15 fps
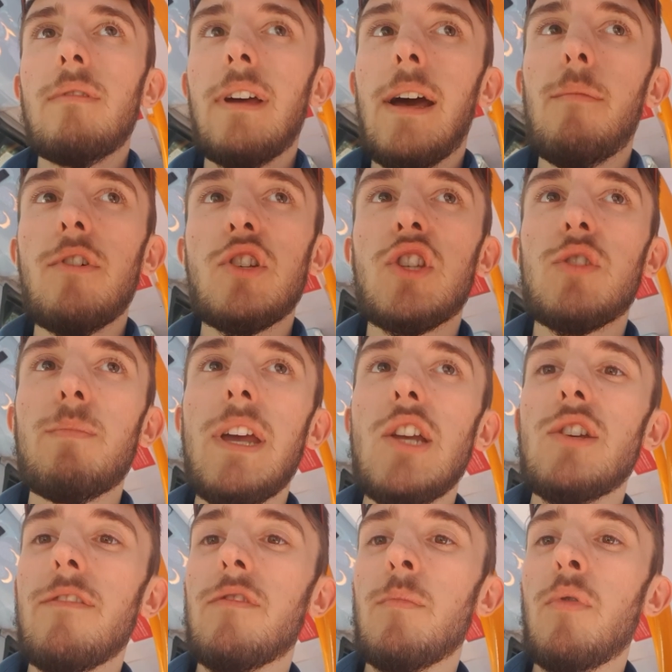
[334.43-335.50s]
much speed
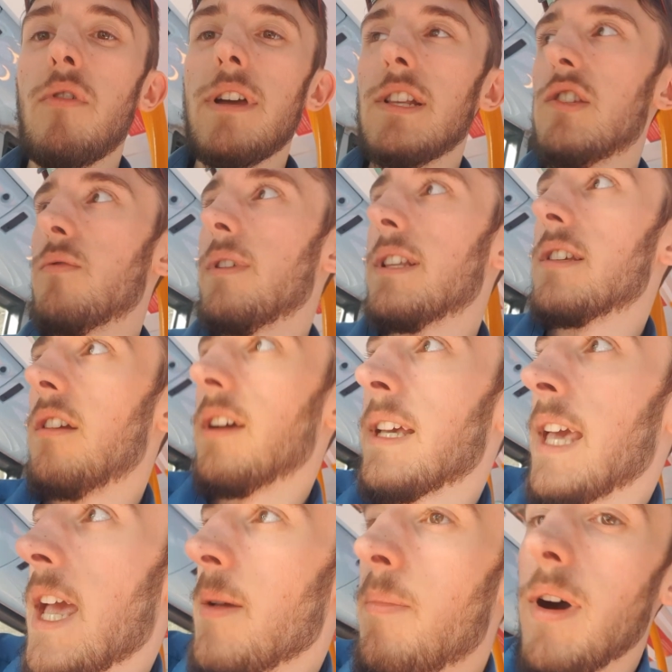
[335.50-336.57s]
you have to put into it to like
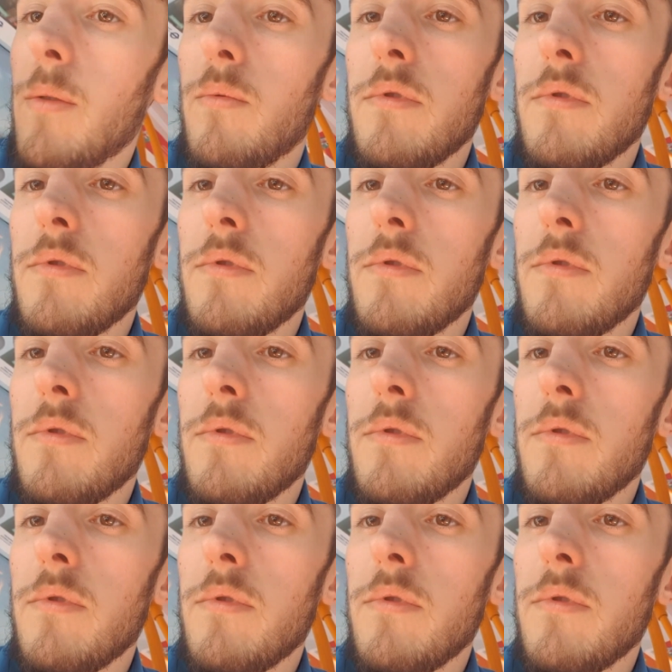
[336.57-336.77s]
keep up